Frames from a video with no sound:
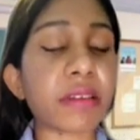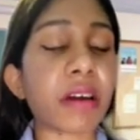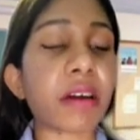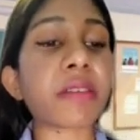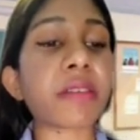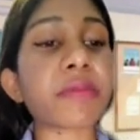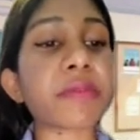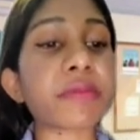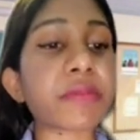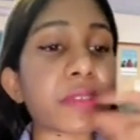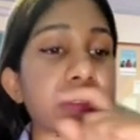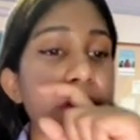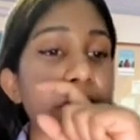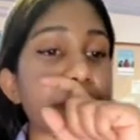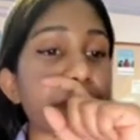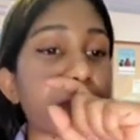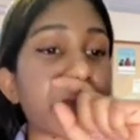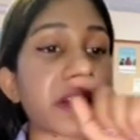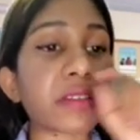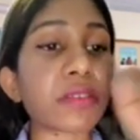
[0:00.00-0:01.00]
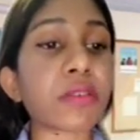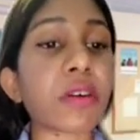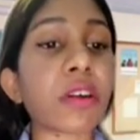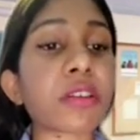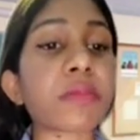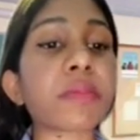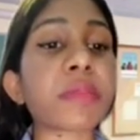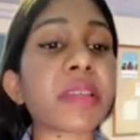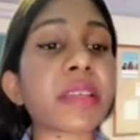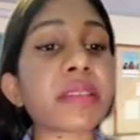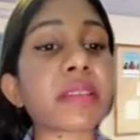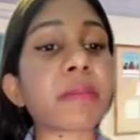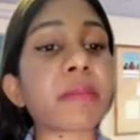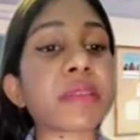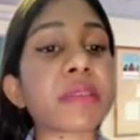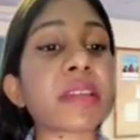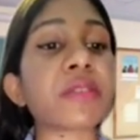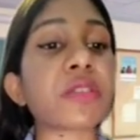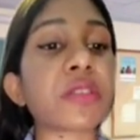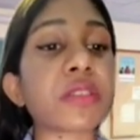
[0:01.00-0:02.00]
the other 50 cents might not be
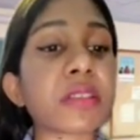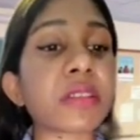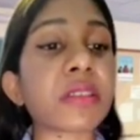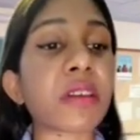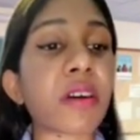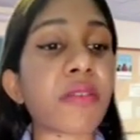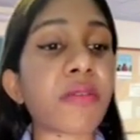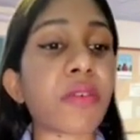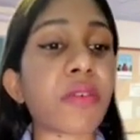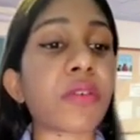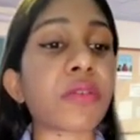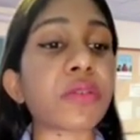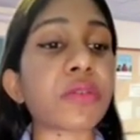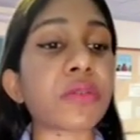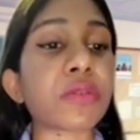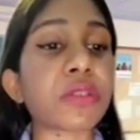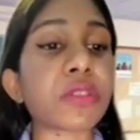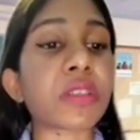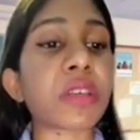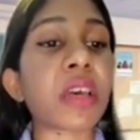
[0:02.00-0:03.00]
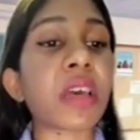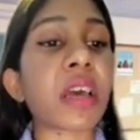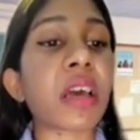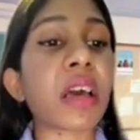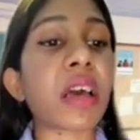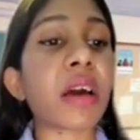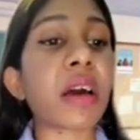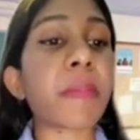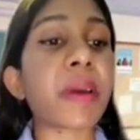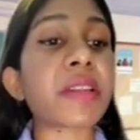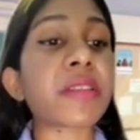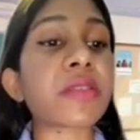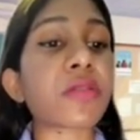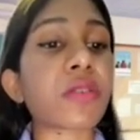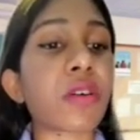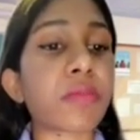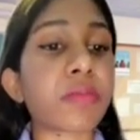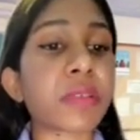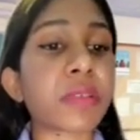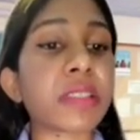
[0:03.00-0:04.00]
substantial enough for huge banks
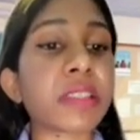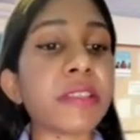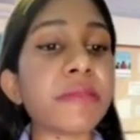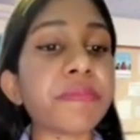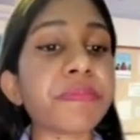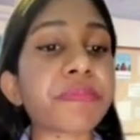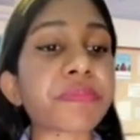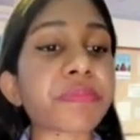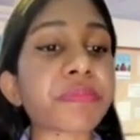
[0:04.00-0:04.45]
company